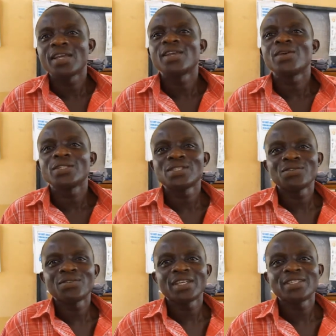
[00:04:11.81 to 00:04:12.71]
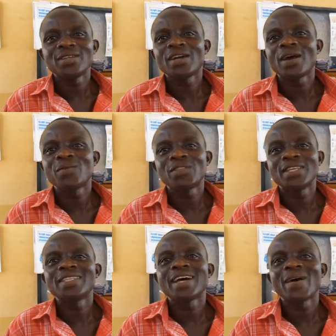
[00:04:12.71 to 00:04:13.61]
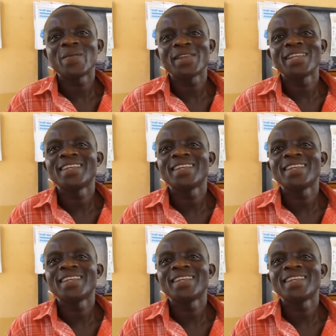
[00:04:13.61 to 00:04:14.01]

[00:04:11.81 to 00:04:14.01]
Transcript: You are here yourself, you are seeing how things are